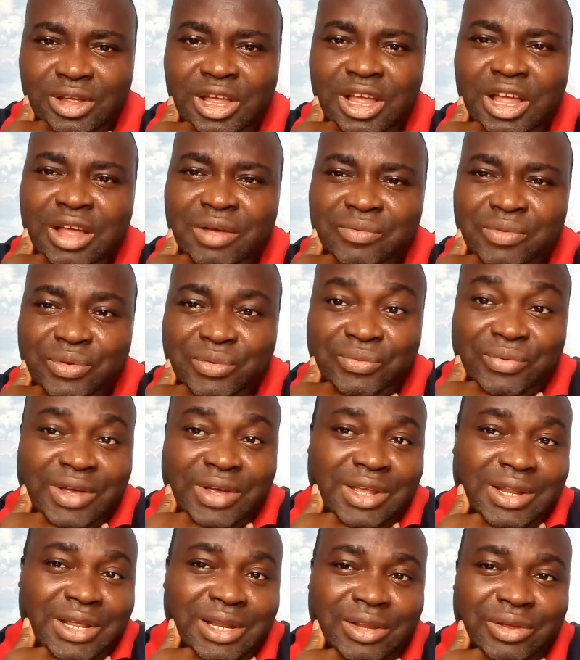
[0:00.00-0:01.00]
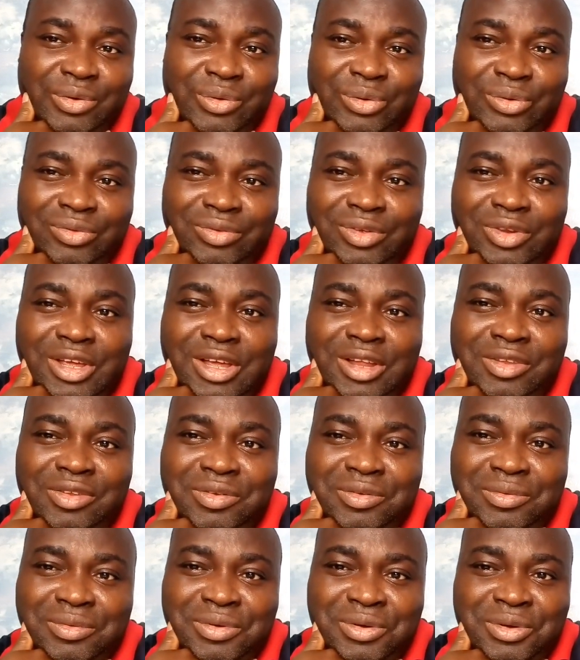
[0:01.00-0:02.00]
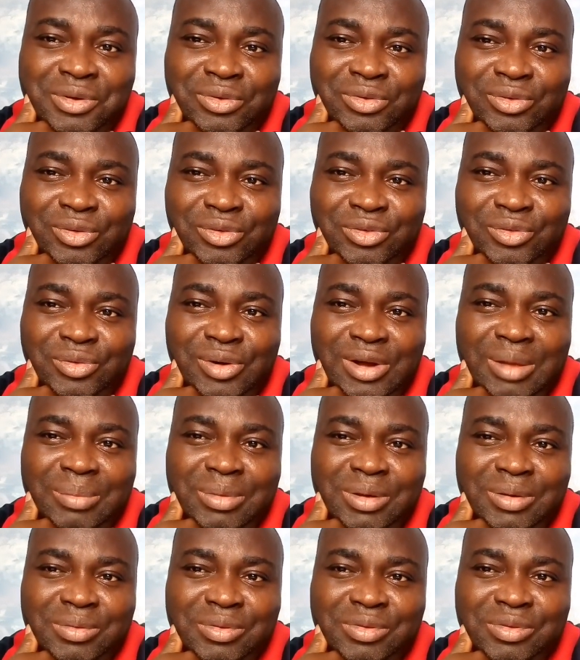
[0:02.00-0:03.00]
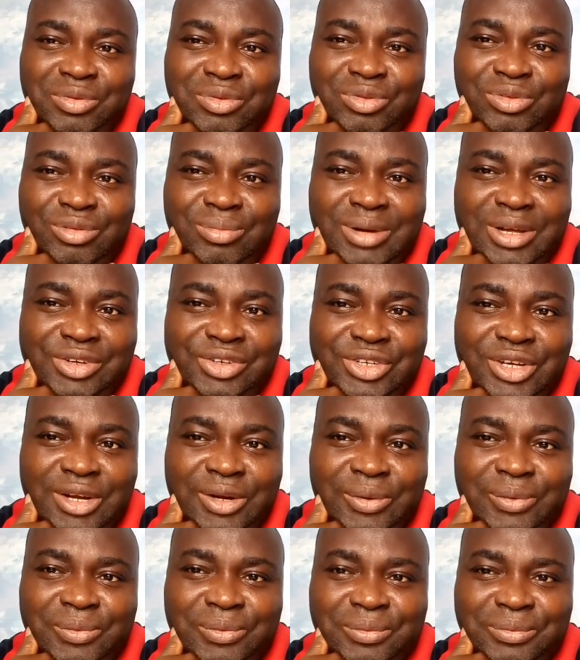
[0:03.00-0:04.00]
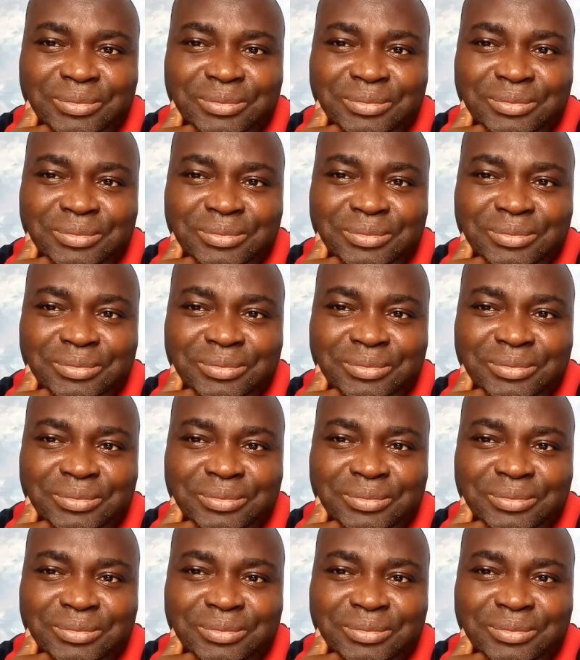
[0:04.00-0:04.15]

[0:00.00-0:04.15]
Have you finally considered subscribing to my channel?